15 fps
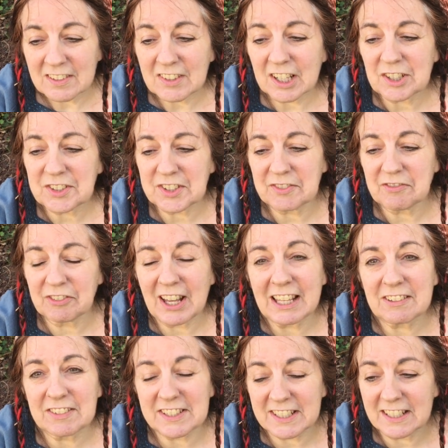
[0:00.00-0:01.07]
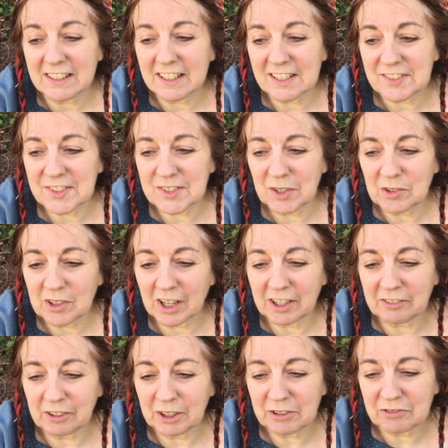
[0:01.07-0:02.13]
The Lost and Found did that song
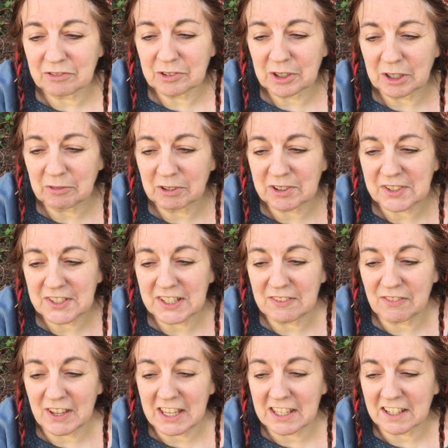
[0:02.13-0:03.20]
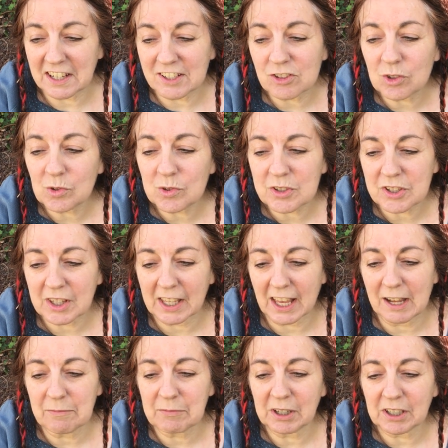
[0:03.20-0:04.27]
I wrote for you on TV, and I talked to the
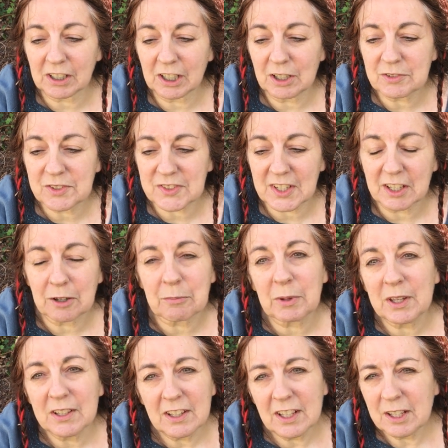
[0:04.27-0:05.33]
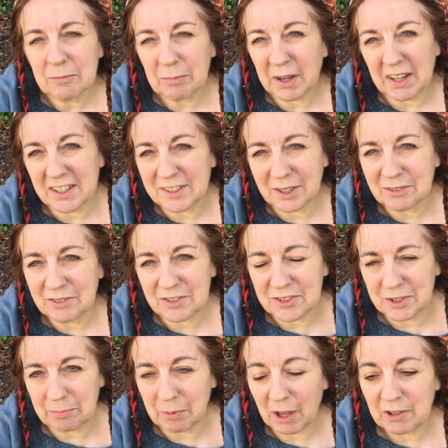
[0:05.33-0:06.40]
camera close up, but I don't
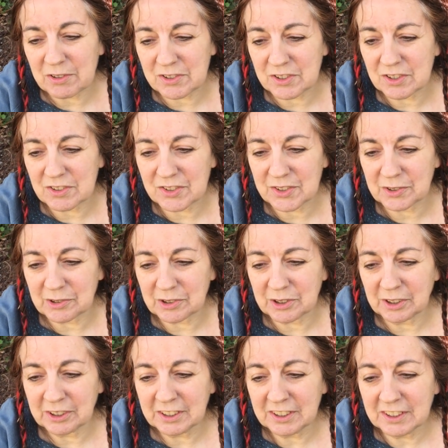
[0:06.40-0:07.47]
suppose you saw.